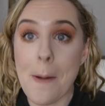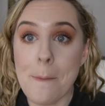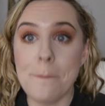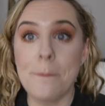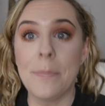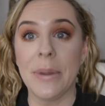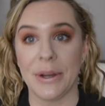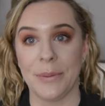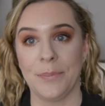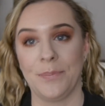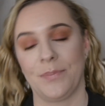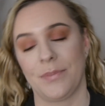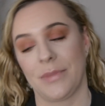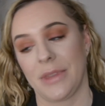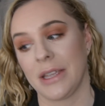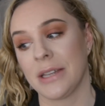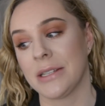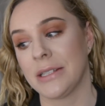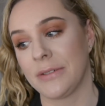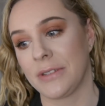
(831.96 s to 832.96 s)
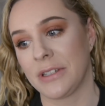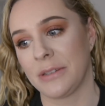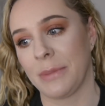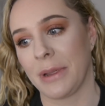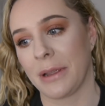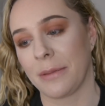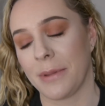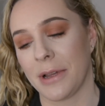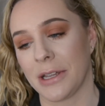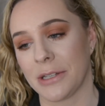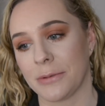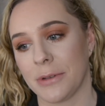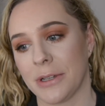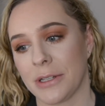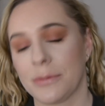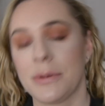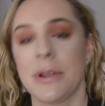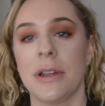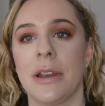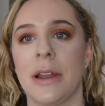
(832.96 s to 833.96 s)
But as if to make matters
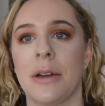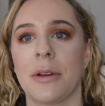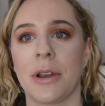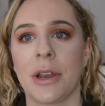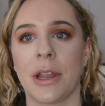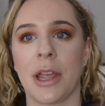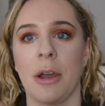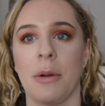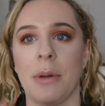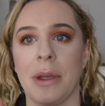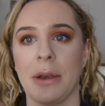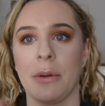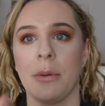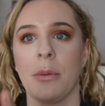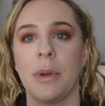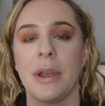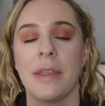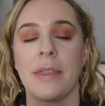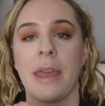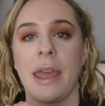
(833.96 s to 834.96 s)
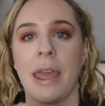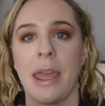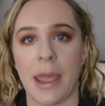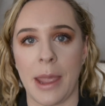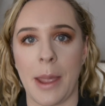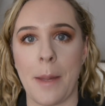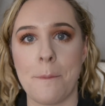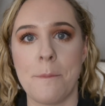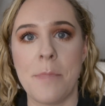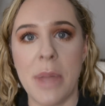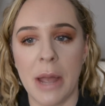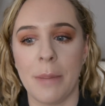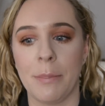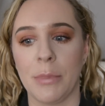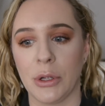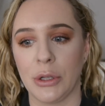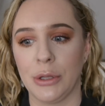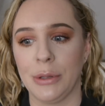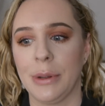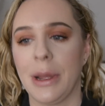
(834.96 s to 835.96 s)
worse, we are now going to go in with a
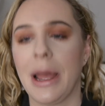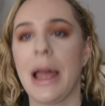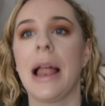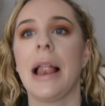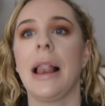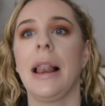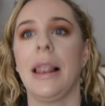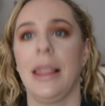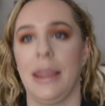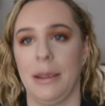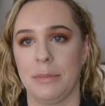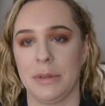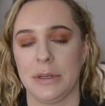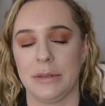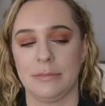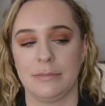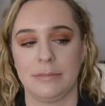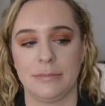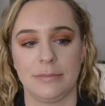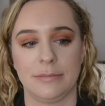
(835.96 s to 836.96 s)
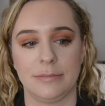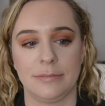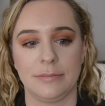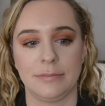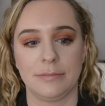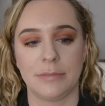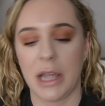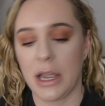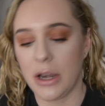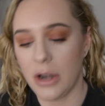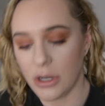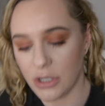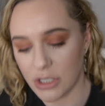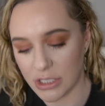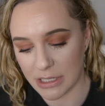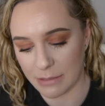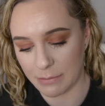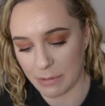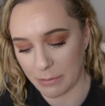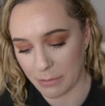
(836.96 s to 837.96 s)
purple lip. And not
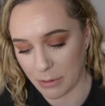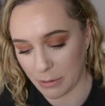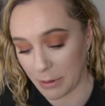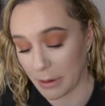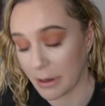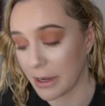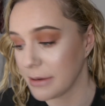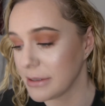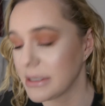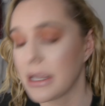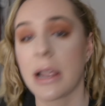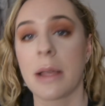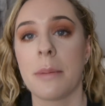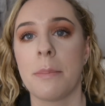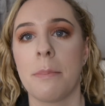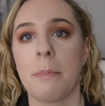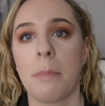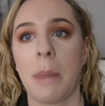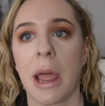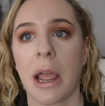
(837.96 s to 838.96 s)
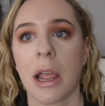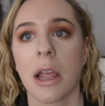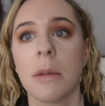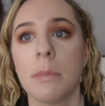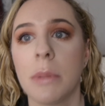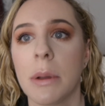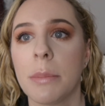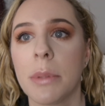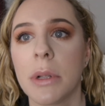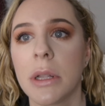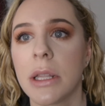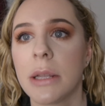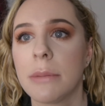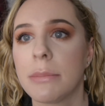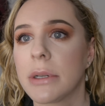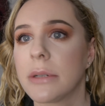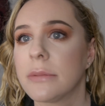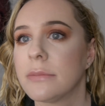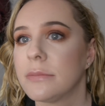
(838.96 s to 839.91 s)
just a purple lip, it's like a black purple lip.